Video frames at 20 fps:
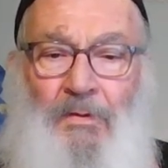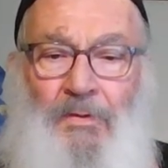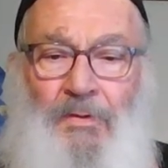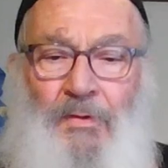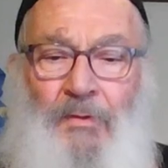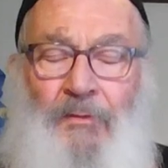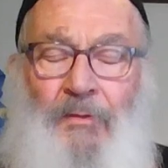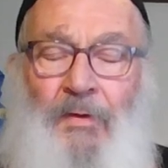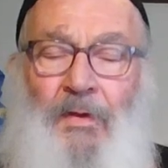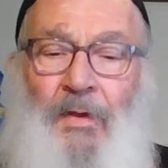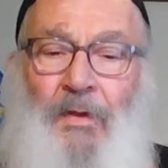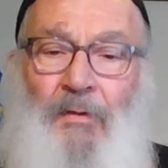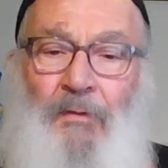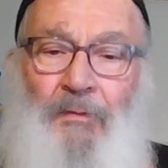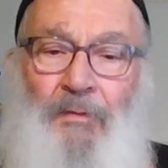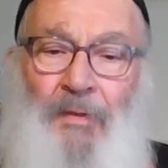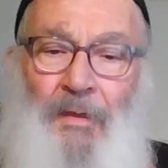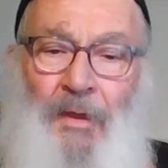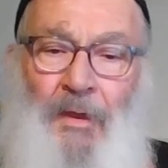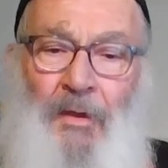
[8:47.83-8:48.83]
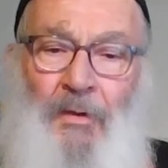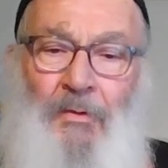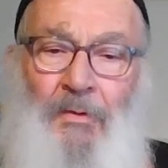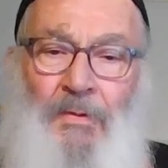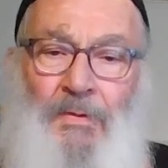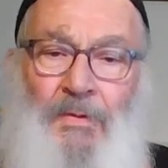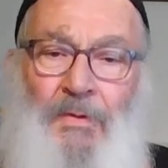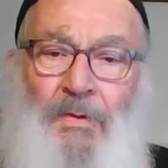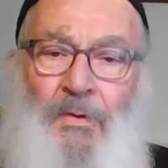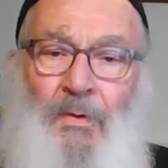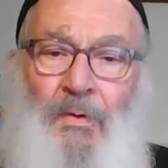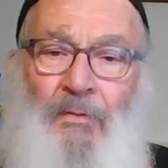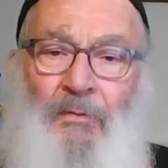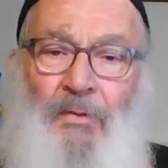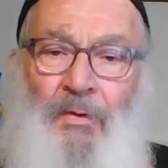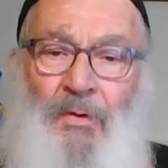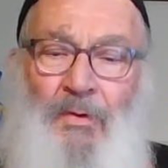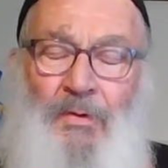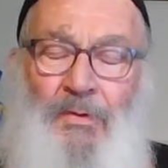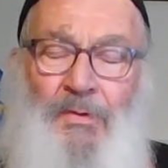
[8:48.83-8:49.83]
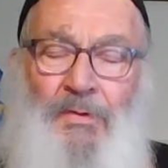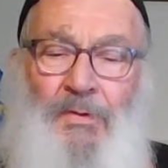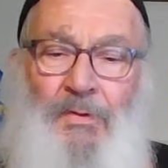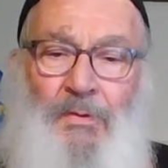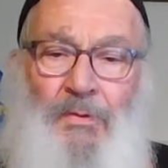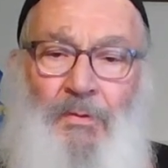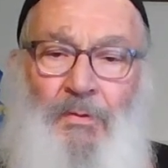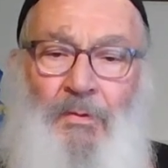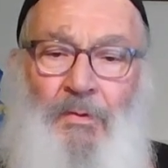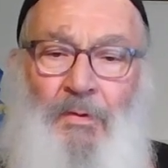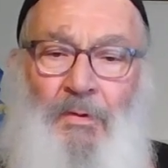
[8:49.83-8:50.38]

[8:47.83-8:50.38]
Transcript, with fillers: to forgive those who have hurt you.